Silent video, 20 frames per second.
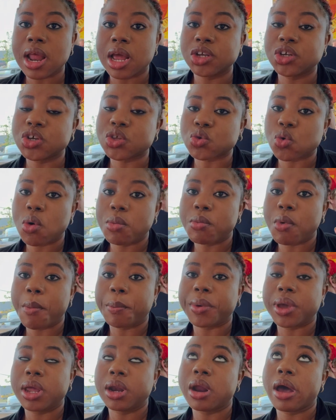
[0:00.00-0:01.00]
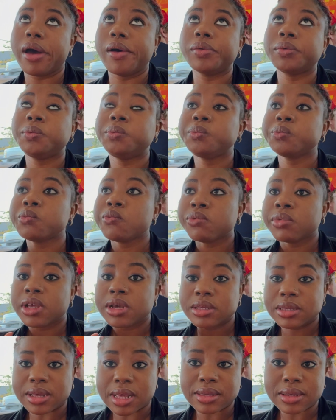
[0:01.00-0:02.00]
that just opened up in
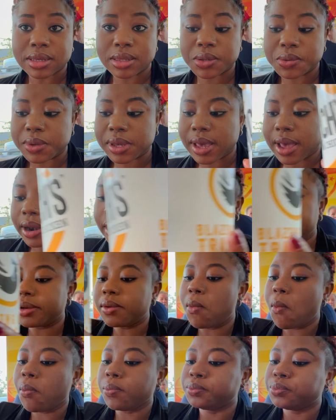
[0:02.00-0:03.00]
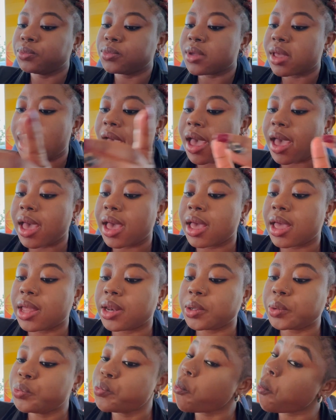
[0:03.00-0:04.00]
Saskatoon, Canada.
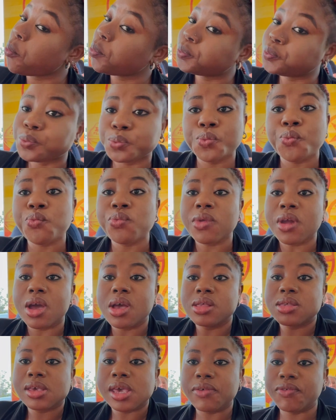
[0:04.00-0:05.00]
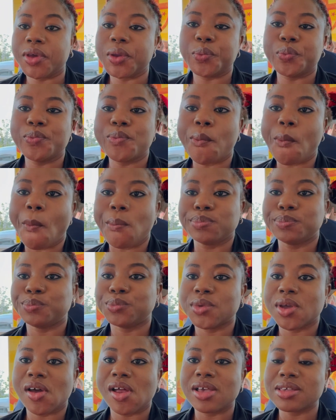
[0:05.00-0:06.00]
And it's given.
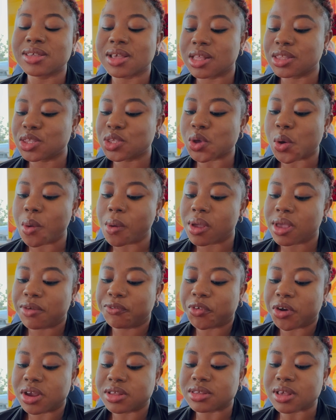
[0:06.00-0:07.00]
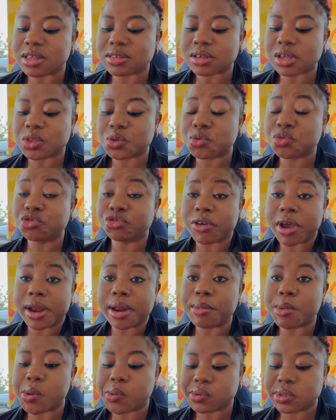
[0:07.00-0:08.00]
You understand? So if you're in Saskatoon, try
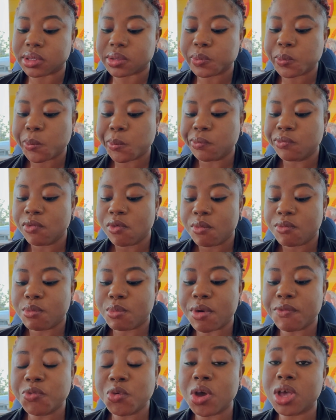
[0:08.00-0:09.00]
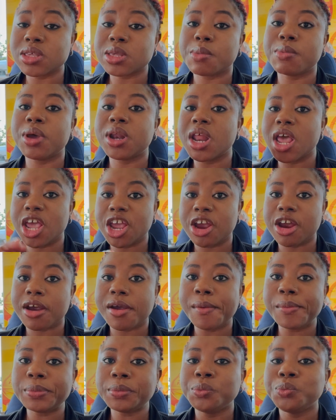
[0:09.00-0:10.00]
them out. My viewers are there here.